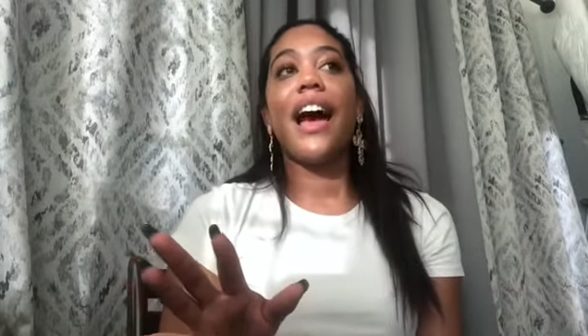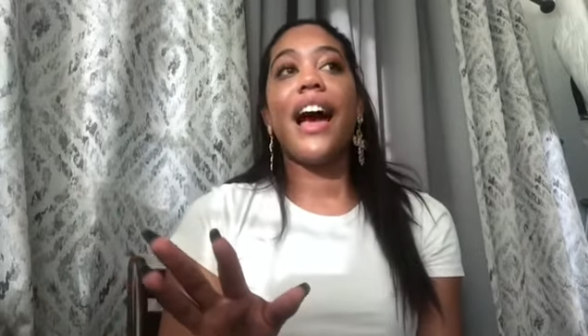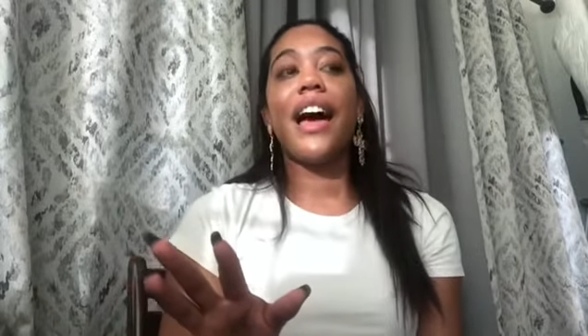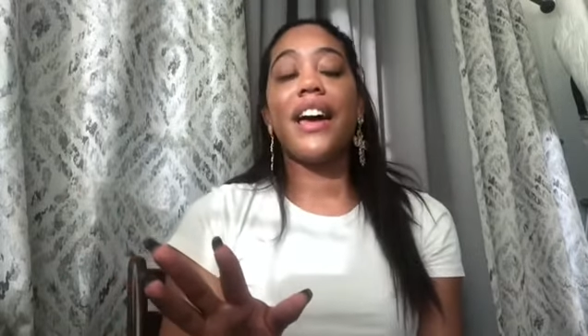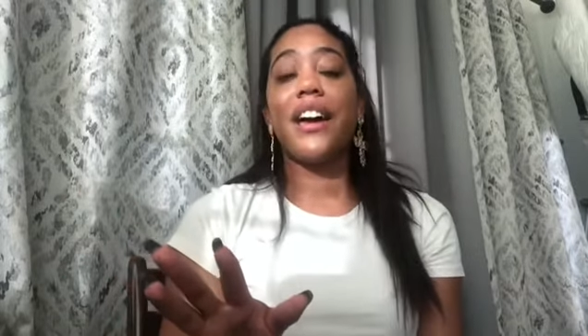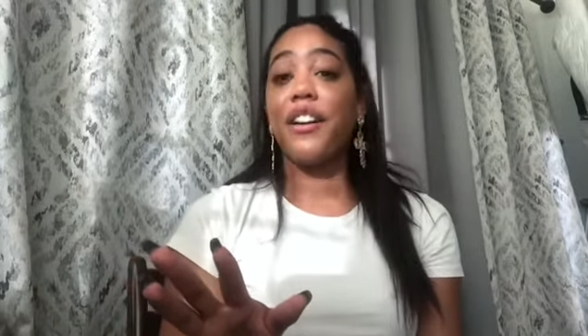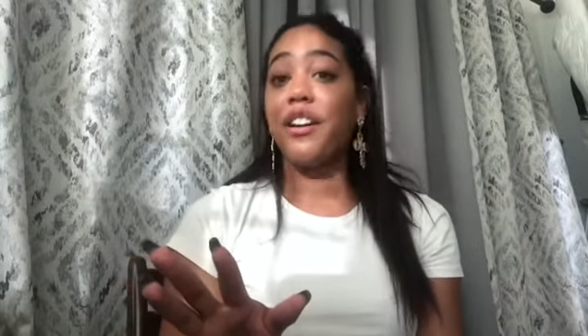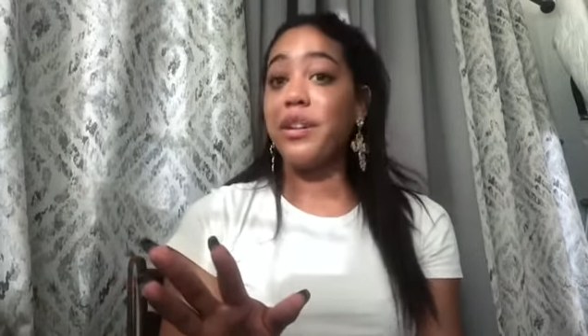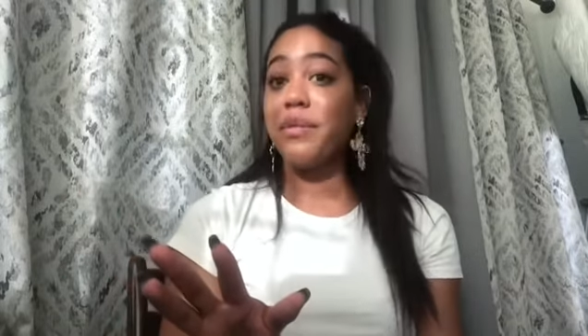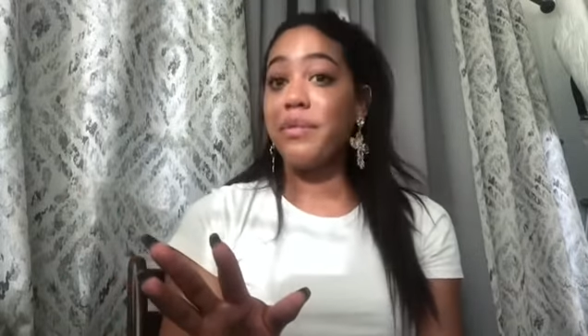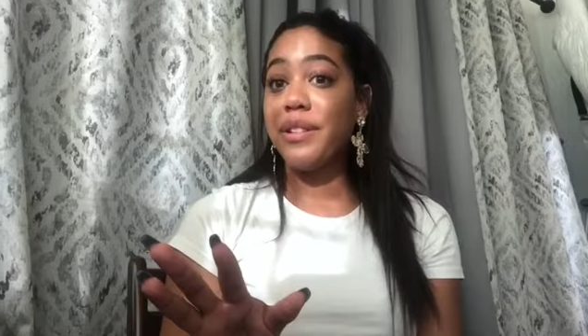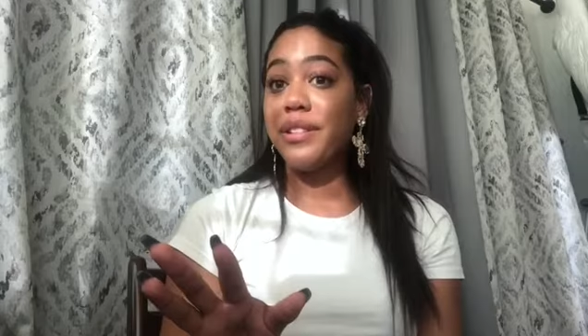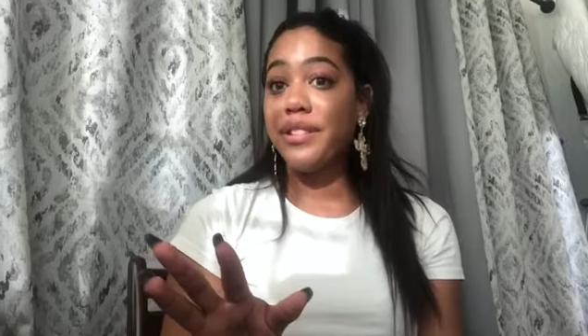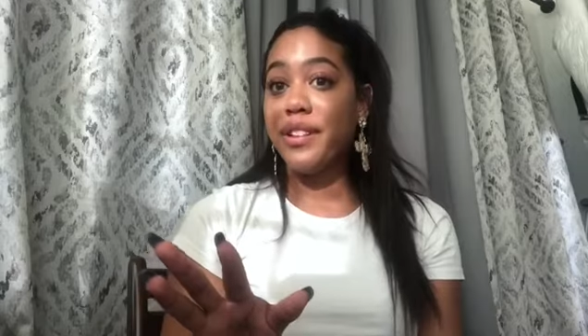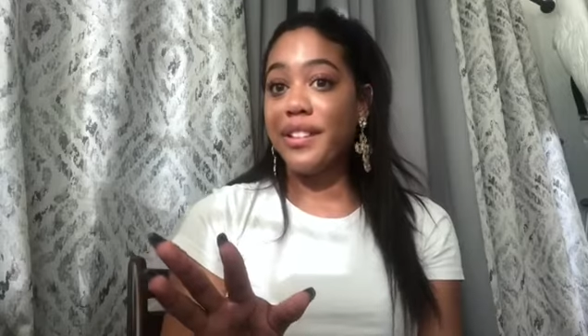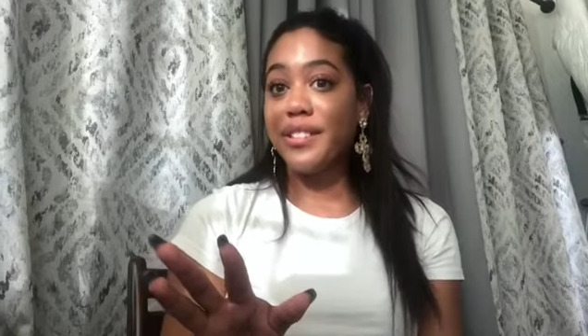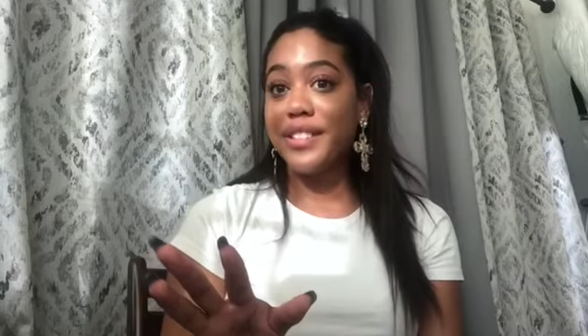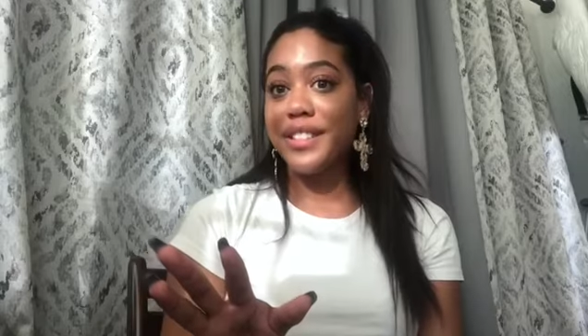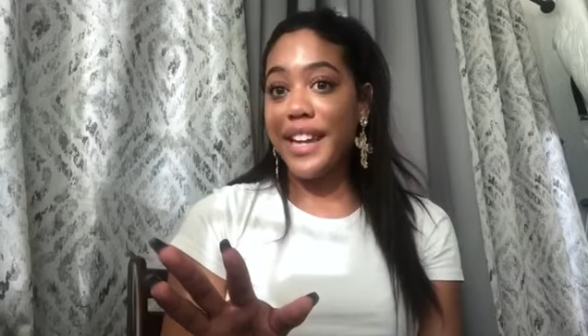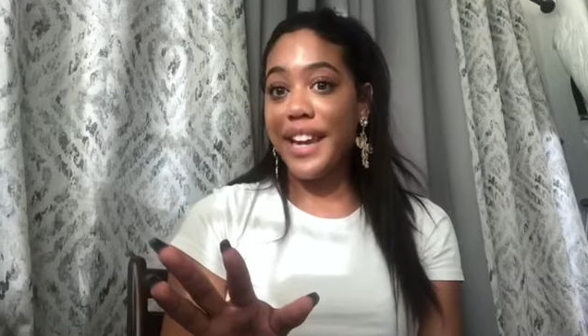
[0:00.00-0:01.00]
I heard about
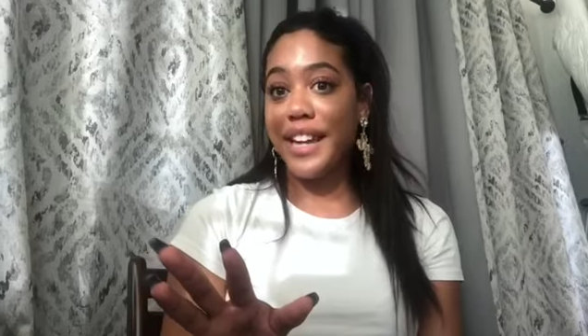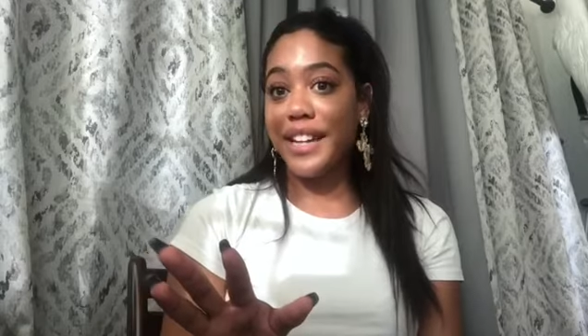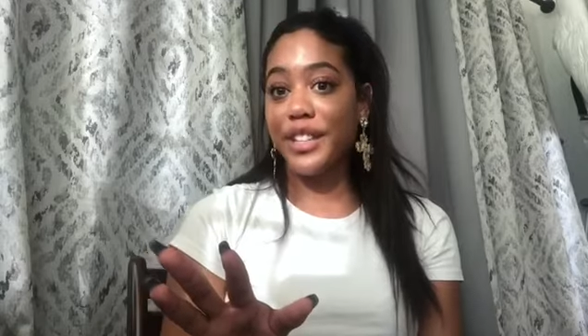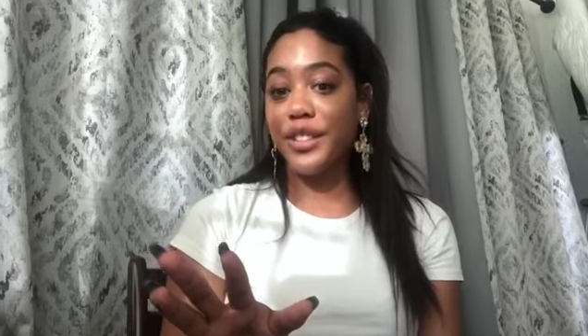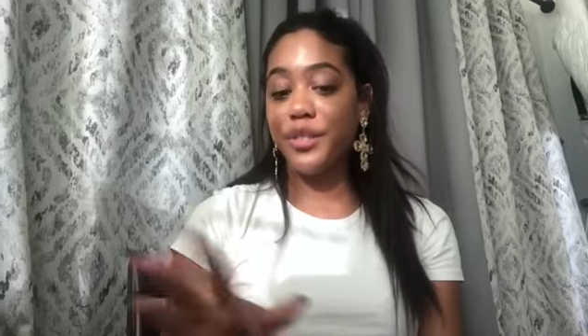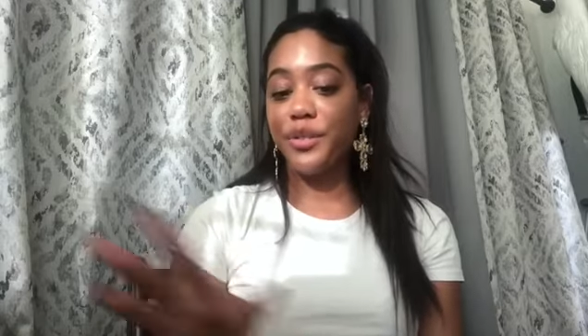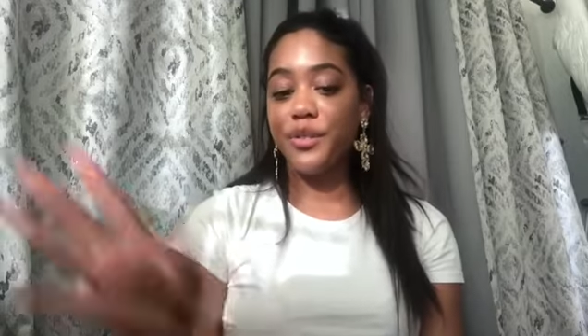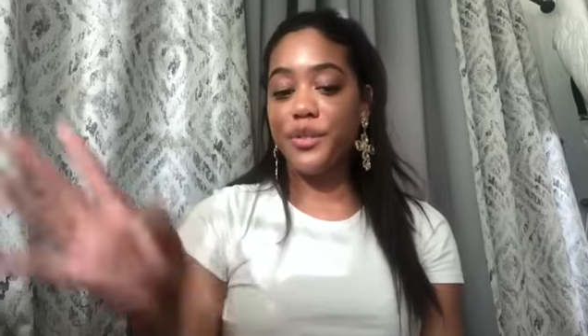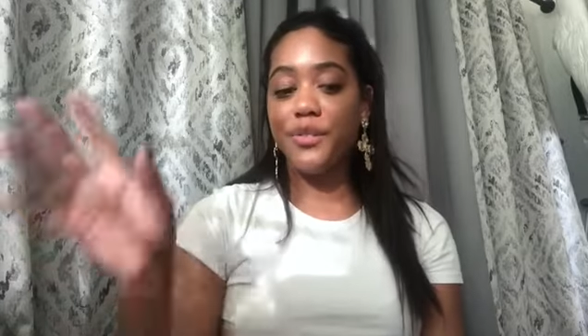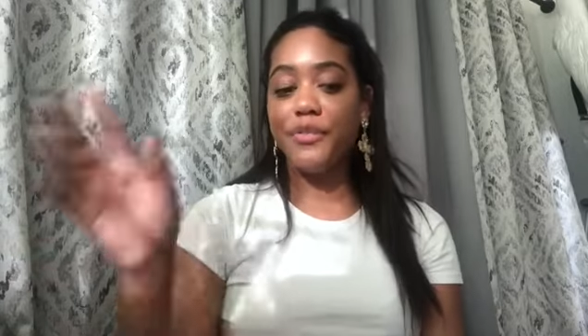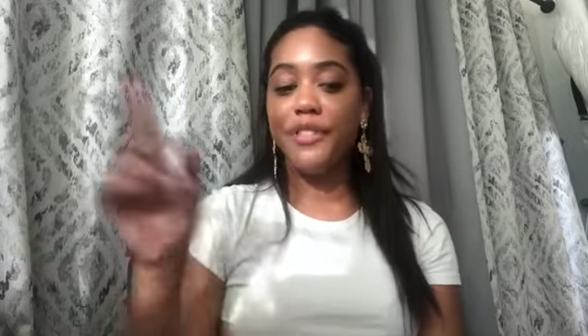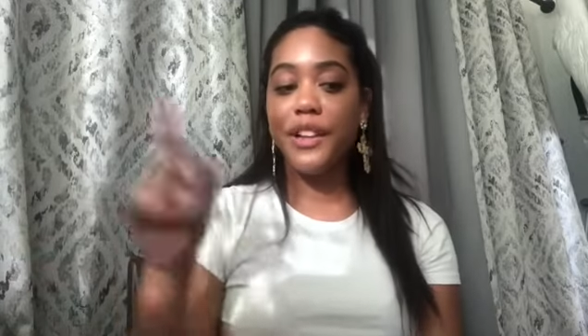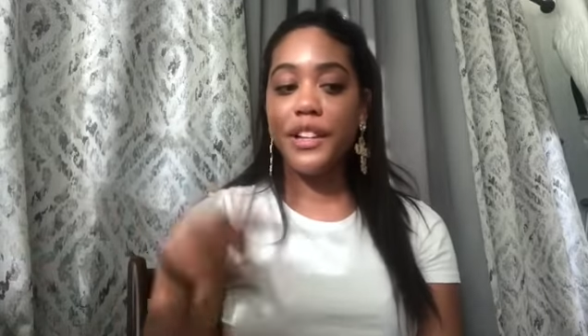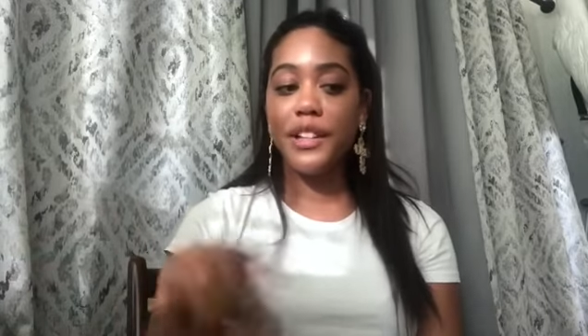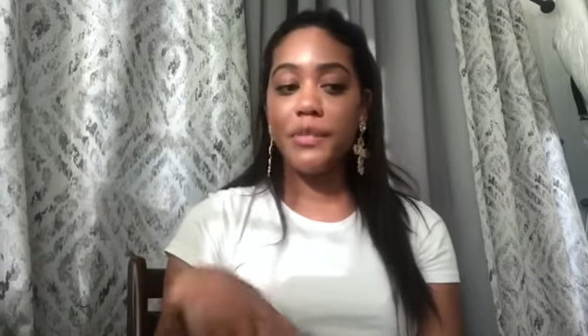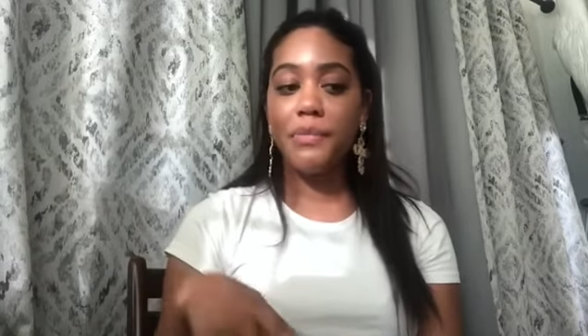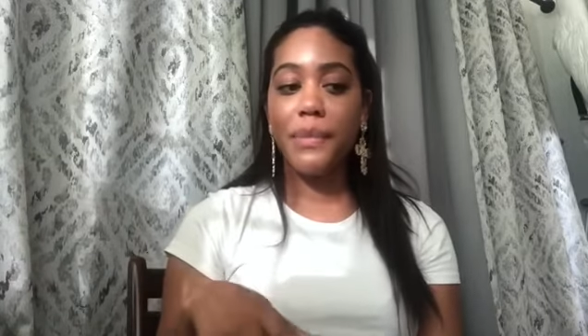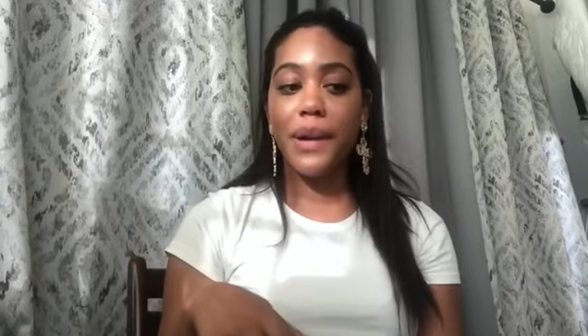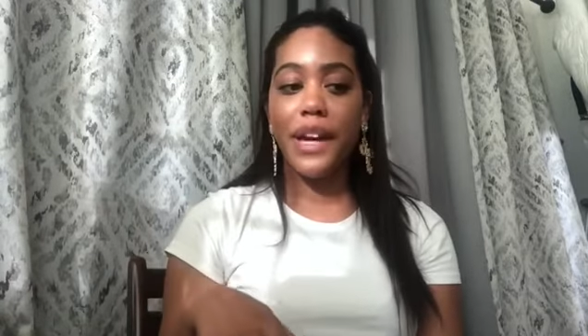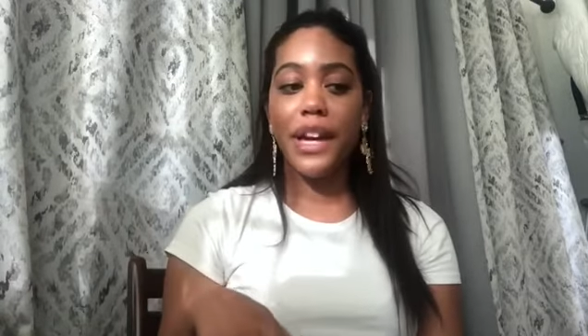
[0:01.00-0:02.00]
Talk to Dan through a friend of